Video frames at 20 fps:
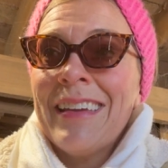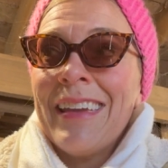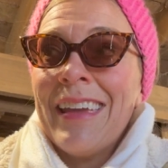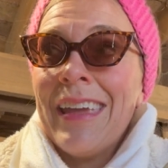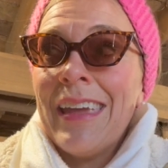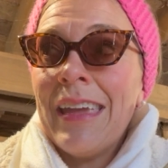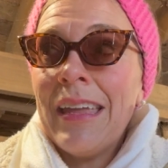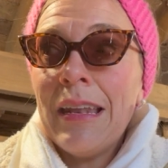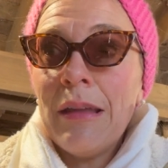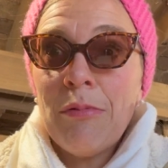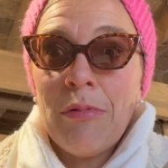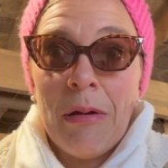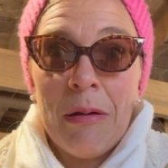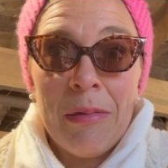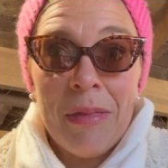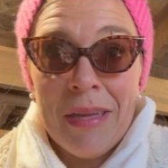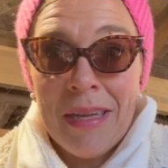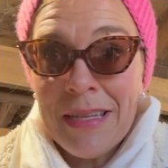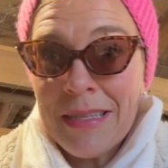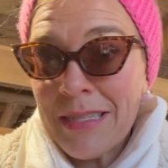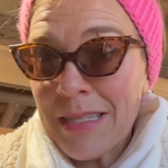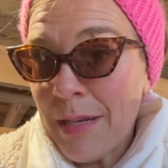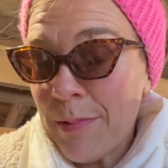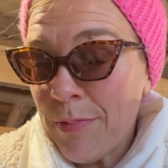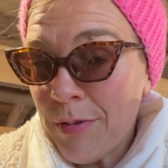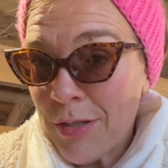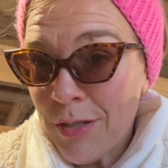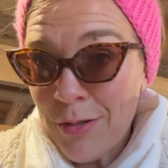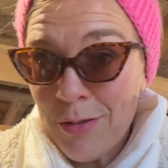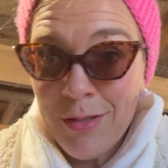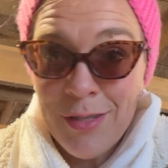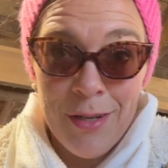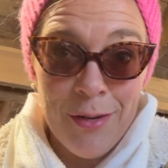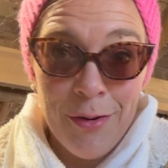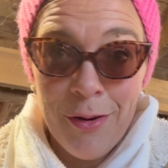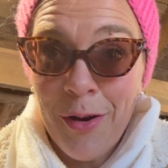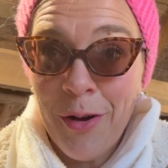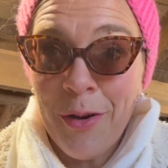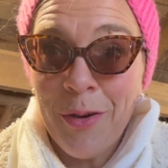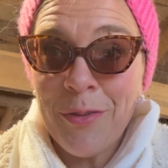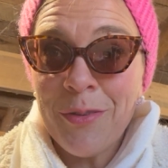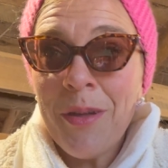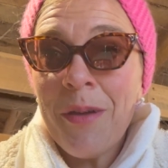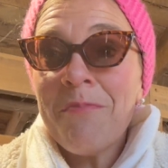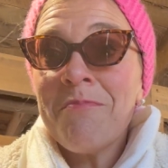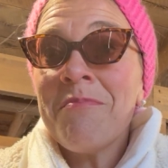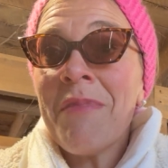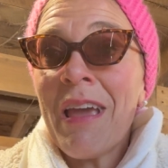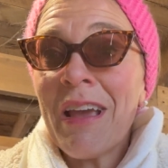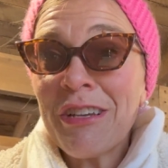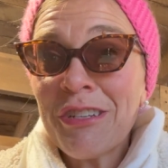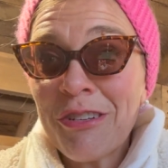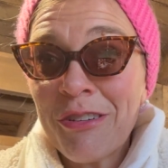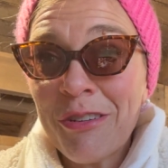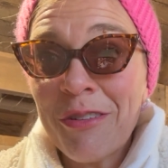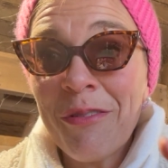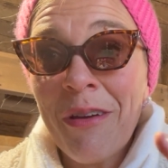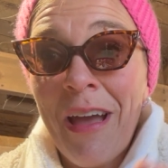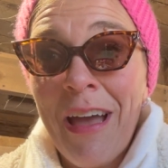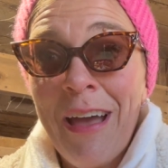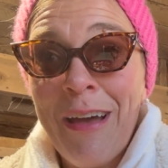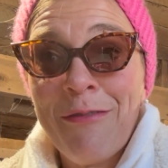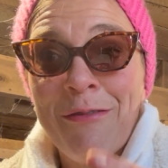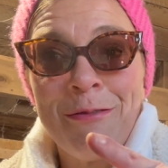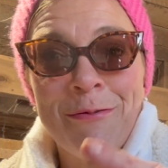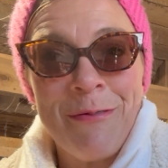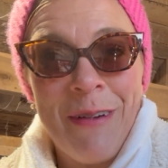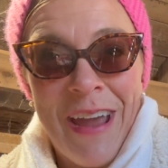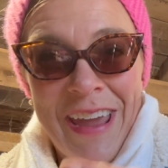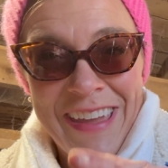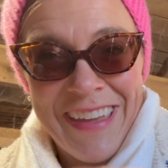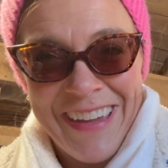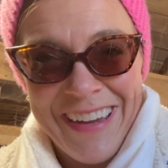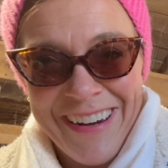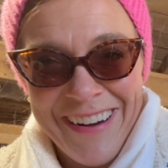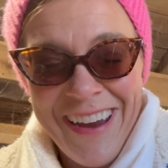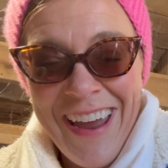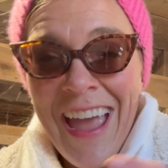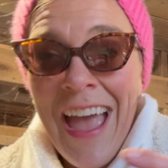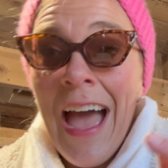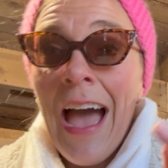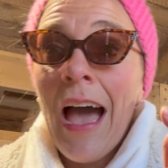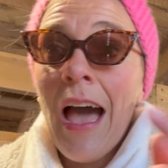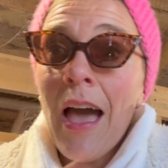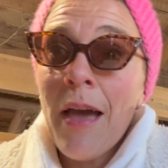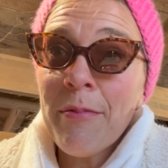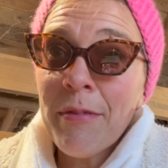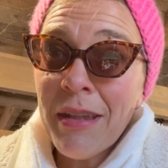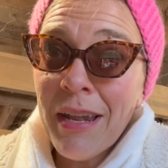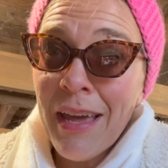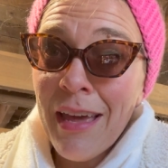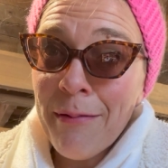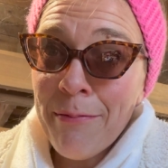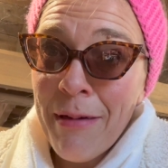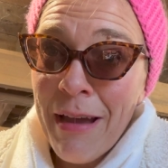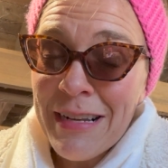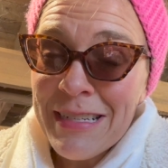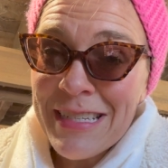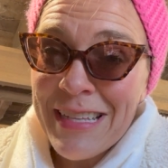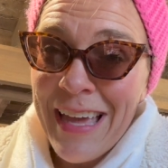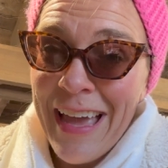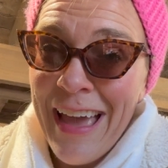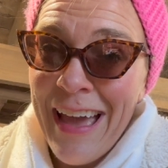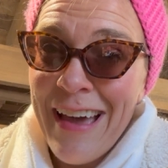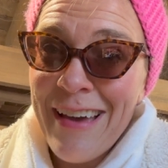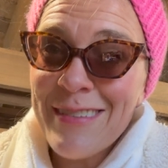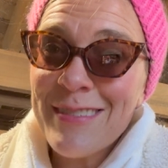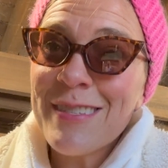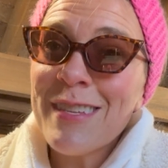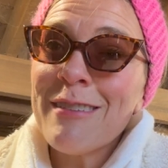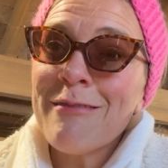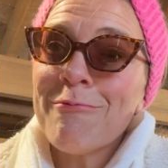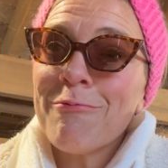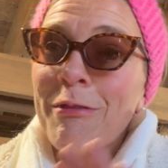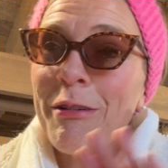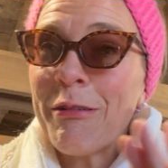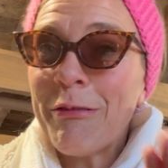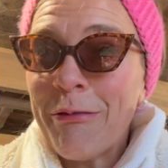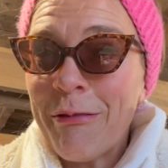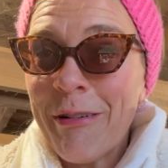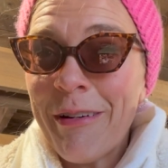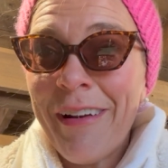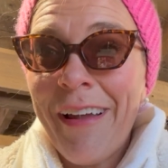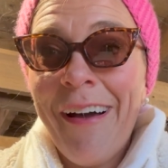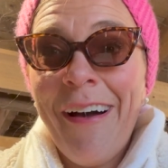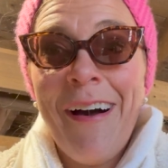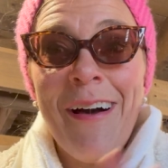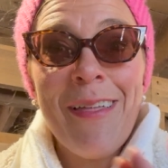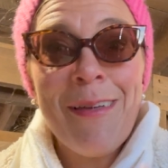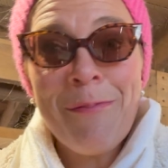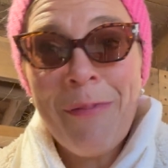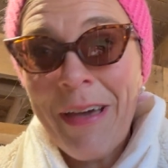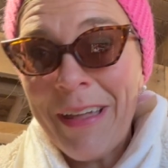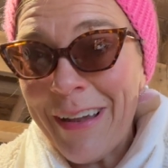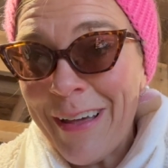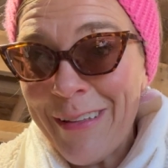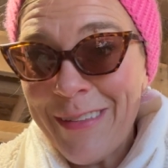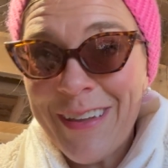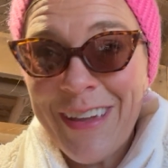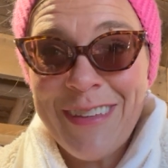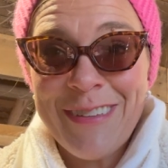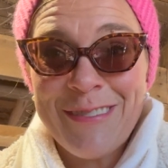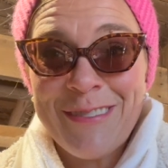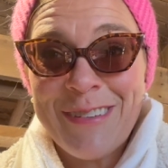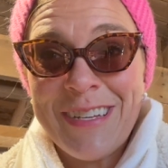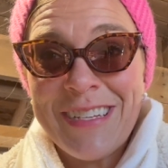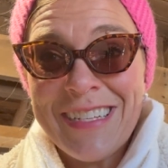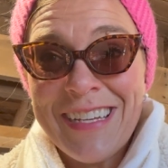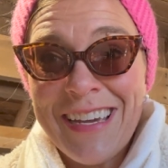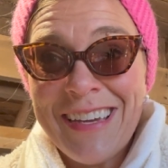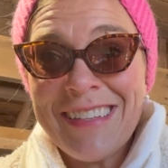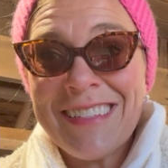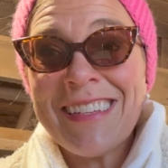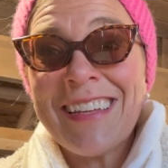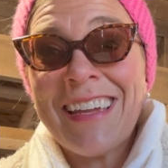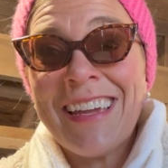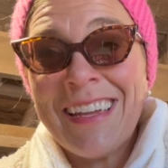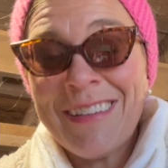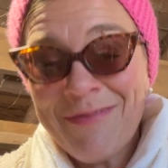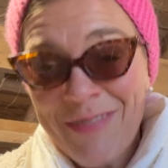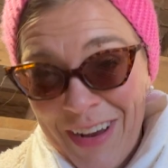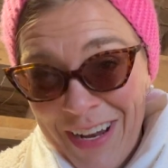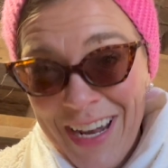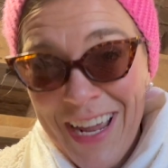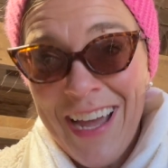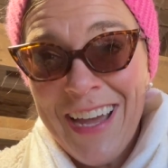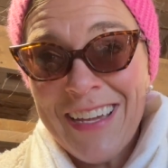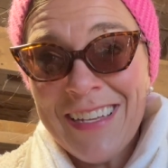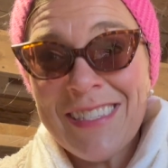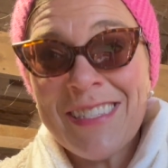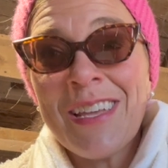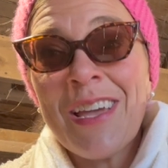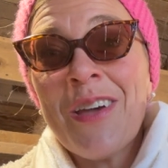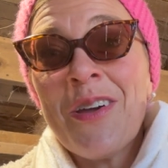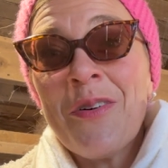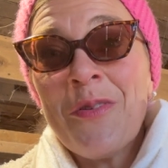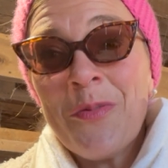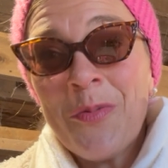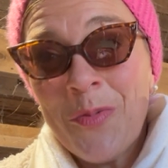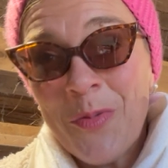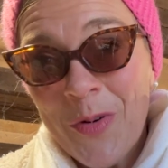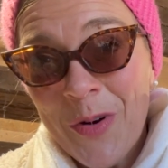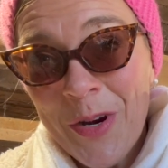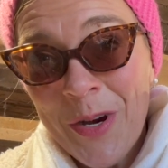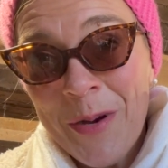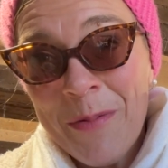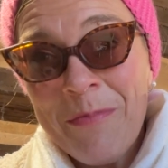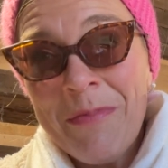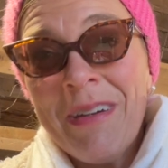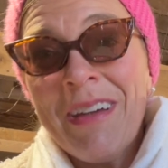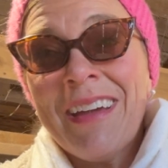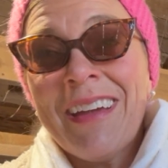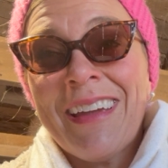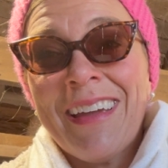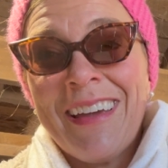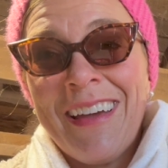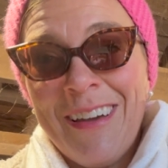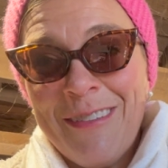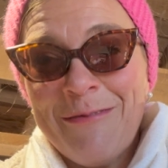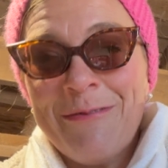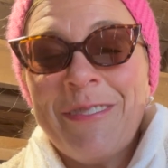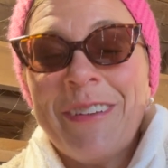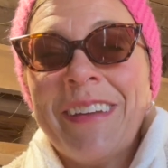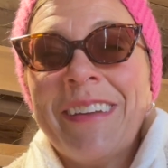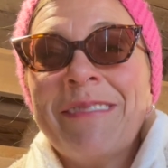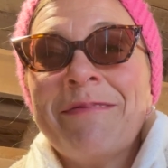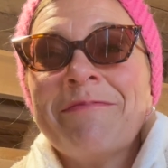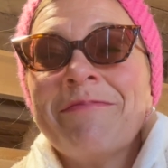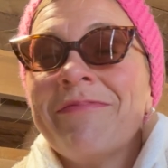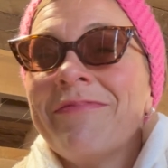anywhere that gets temperatures that are cold, make sure you have the right gear. I'm going to head back to the house, record all about all the other details in my nice, warm, comfy,